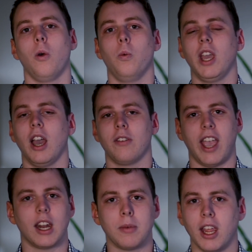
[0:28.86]
We have
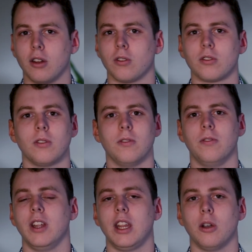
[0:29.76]
animators,
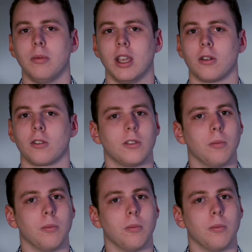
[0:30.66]
video makers,